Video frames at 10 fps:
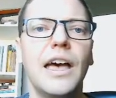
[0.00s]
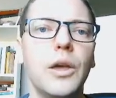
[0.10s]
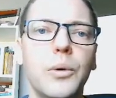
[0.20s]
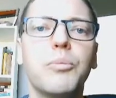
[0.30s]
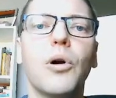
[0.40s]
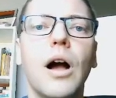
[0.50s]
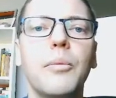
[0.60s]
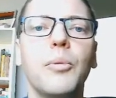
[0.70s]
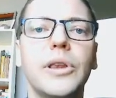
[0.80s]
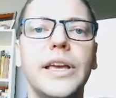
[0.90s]
you would
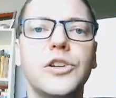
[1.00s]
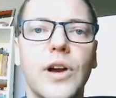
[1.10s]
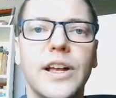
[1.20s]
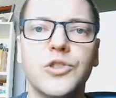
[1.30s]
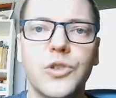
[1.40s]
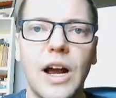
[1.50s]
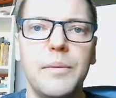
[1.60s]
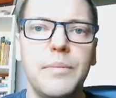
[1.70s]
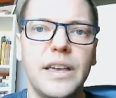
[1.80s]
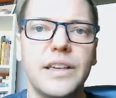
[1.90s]
probably
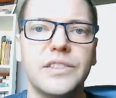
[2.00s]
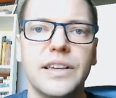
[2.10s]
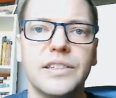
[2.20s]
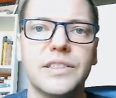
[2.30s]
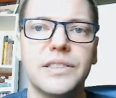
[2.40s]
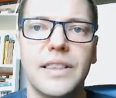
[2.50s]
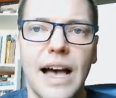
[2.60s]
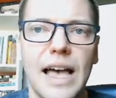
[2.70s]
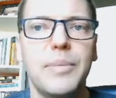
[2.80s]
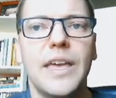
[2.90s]
transcribe these as the
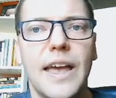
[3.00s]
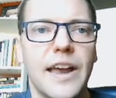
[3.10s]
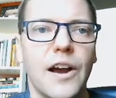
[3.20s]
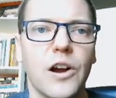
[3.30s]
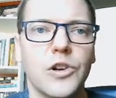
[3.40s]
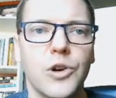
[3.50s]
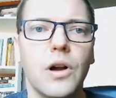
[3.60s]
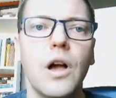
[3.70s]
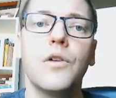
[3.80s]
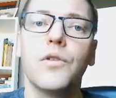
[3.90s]
IPA character
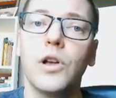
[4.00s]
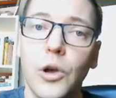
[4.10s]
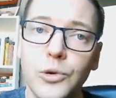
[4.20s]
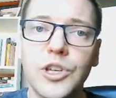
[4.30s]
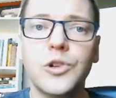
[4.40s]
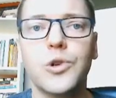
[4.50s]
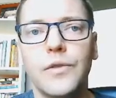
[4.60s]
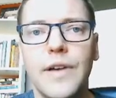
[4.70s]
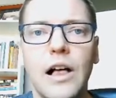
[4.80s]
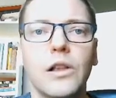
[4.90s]
for a low central
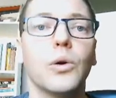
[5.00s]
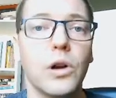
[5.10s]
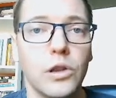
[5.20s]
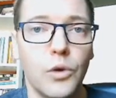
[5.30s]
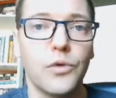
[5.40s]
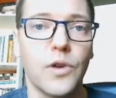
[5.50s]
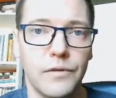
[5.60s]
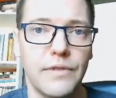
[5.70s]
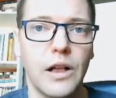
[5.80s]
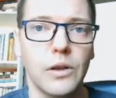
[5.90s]
vowel or a low
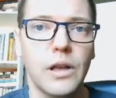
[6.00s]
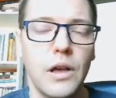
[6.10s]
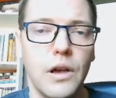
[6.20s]
front vowel.